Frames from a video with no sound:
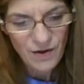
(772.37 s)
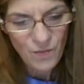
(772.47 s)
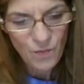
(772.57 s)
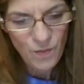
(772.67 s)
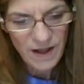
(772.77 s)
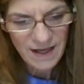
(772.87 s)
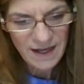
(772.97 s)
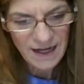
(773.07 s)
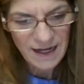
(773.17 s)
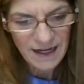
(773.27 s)

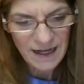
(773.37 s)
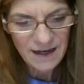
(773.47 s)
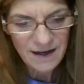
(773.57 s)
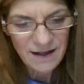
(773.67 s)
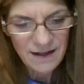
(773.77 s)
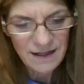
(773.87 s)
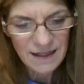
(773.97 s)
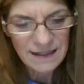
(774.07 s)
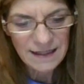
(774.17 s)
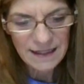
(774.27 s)
windy,
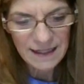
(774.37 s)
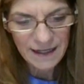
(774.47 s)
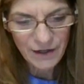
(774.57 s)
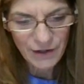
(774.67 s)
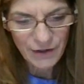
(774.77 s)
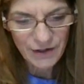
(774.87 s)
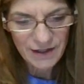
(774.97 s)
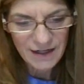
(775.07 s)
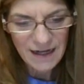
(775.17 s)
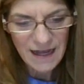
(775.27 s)

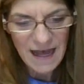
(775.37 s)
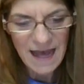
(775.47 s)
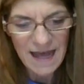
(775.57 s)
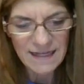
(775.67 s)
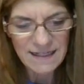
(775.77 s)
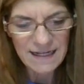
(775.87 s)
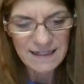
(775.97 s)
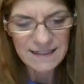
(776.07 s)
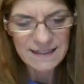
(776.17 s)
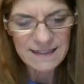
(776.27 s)
leer, and
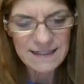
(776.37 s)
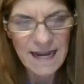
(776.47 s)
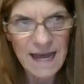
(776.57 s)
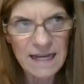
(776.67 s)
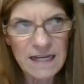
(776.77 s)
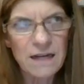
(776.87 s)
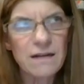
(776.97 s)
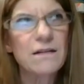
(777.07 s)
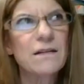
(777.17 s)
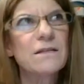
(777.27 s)
dead.
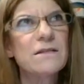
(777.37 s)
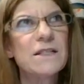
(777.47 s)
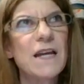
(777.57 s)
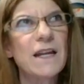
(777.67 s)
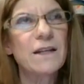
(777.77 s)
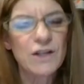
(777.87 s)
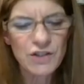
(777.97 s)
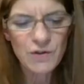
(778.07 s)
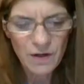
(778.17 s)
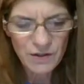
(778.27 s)

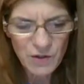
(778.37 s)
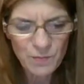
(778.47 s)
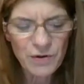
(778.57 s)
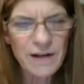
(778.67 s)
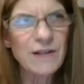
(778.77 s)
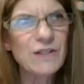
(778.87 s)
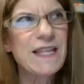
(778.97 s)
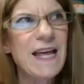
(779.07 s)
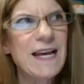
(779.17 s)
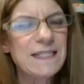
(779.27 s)
Could you also pronounce
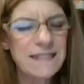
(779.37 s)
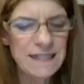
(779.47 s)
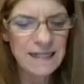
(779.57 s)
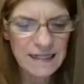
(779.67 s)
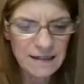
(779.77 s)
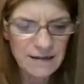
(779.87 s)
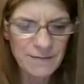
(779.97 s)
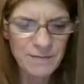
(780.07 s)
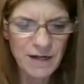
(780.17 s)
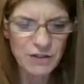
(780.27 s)
that deed?
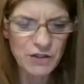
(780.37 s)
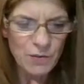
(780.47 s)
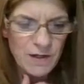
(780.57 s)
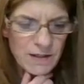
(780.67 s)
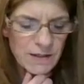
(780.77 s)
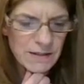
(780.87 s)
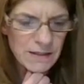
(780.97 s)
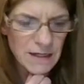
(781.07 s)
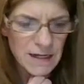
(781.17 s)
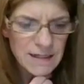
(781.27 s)
I'm not sure.
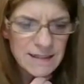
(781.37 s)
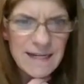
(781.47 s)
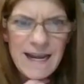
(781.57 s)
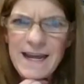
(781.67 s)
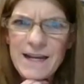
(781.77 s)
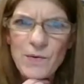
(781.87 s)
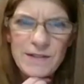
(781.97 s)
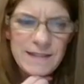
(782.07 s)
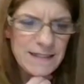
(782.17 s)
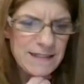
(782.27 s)
Dead
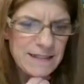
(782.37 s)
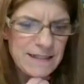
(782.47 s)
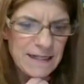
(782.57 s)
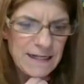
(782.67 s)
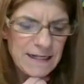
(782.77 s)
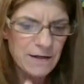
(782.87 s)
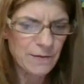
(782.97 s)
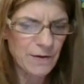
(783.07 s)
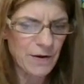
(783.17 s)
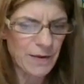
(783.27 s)
or deed?
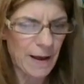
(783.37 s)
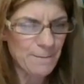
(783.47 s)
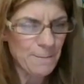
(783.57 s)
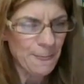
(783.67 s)
Okay.